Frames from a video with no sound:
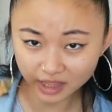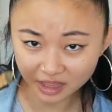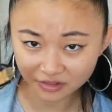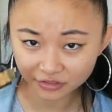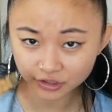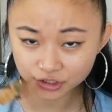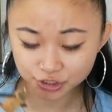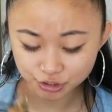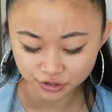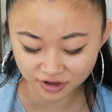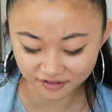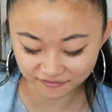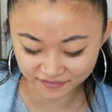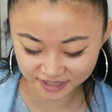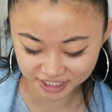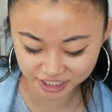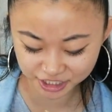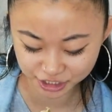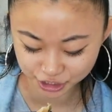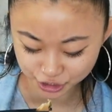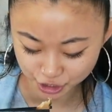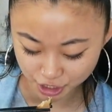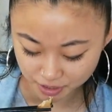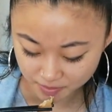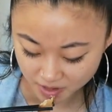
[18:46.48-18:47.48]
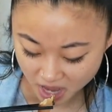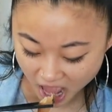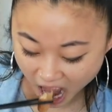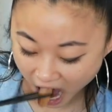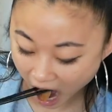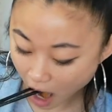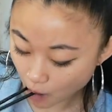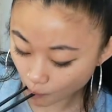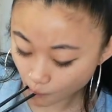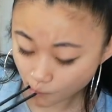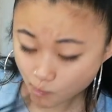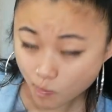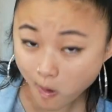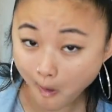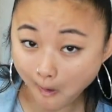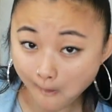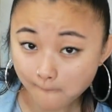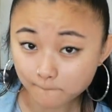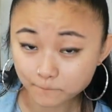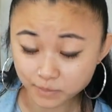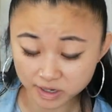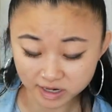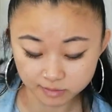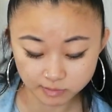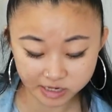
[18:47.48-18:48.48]
The soy fish is good,
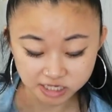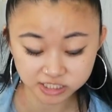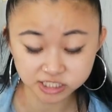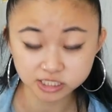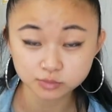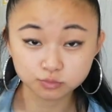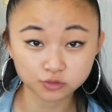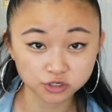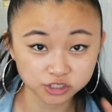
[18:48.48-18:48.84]
but I'm actually